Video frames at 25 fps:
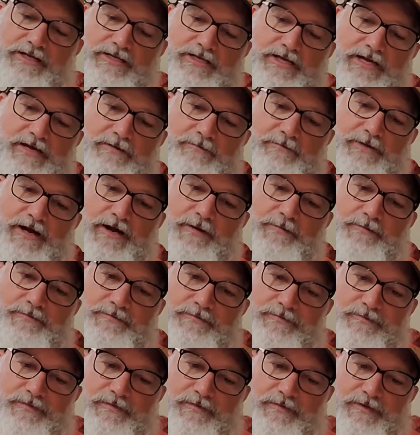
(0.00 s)
yet, but I've
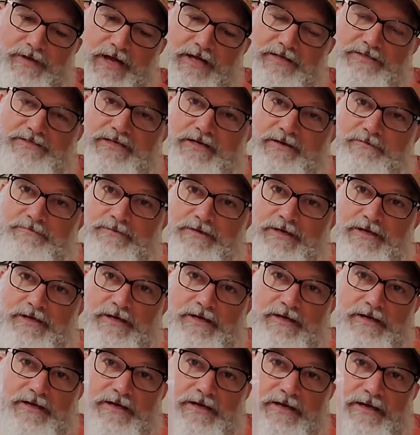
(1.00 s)
got some.
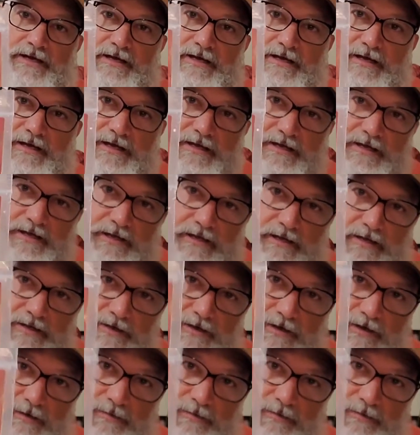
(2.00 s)
You can